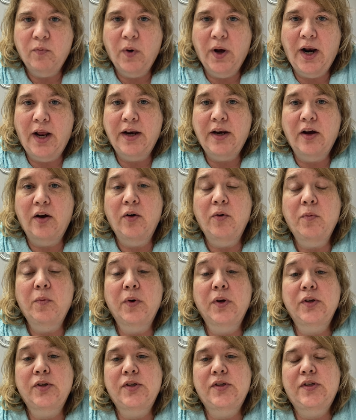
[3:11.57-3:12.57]
I don't
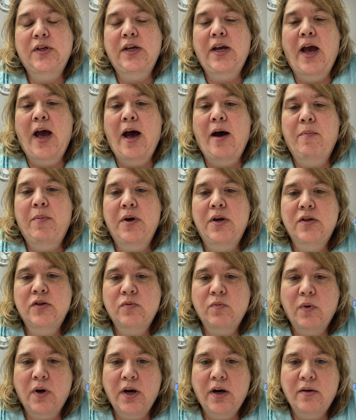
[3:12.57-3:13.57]
want to see happen
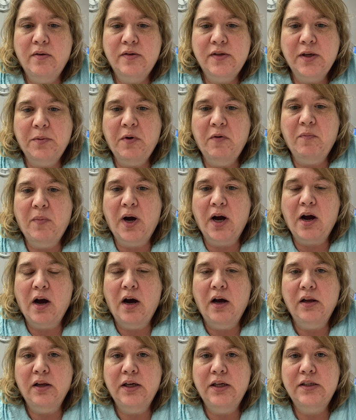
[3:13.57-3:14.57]
is what some of my
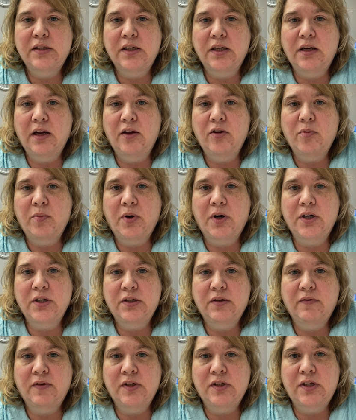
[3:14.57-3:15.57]
colleagues in other
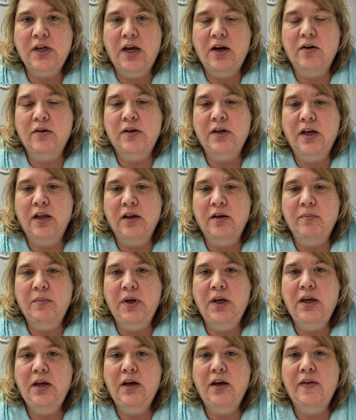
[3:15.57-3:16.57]
parts of the state are telling
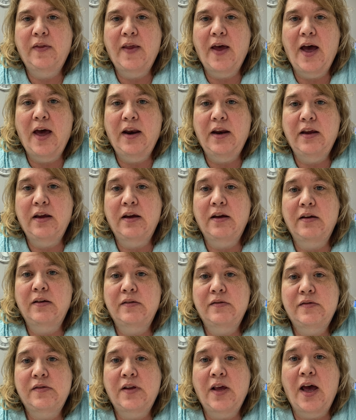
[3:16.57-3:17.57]
me, and that
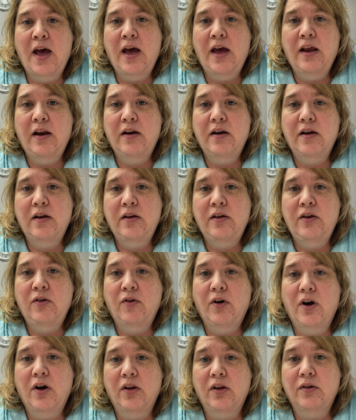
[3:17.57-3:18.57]
is that
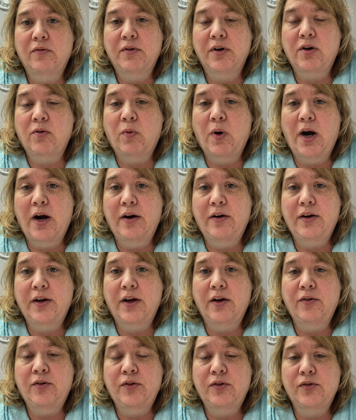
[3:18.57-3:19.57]
you all are required to
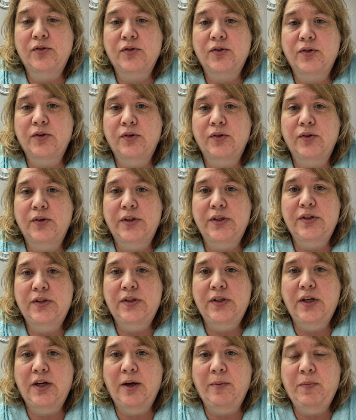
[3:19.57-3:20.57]
go to the school and
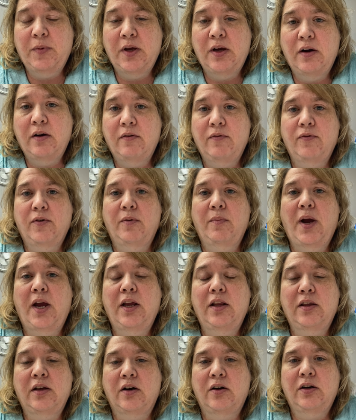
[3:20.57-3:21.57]
sit up there from
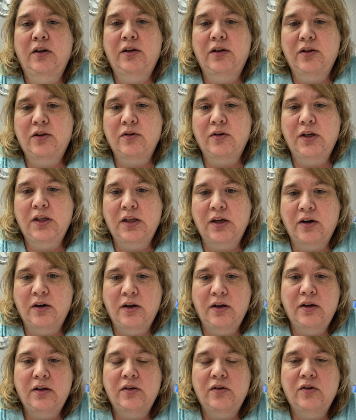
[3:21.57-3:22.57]
8:30 to
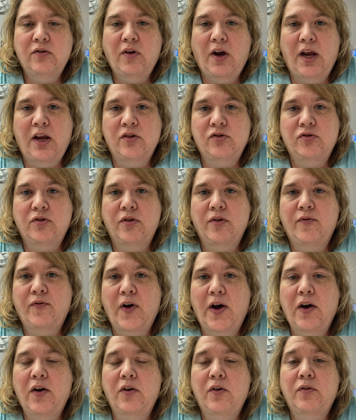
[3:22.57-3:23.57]
3:30 to answer the
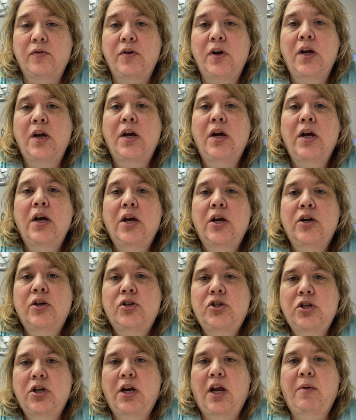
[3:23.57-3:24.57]
phone
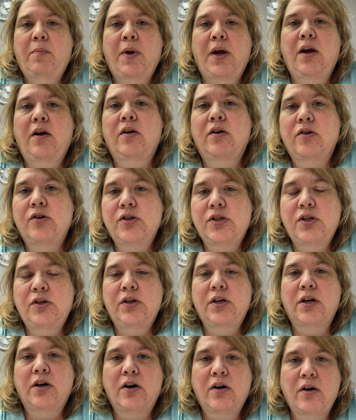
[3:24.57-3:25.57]
should a parent or
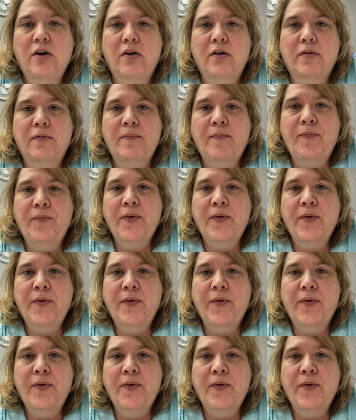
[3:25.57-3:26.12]
student call.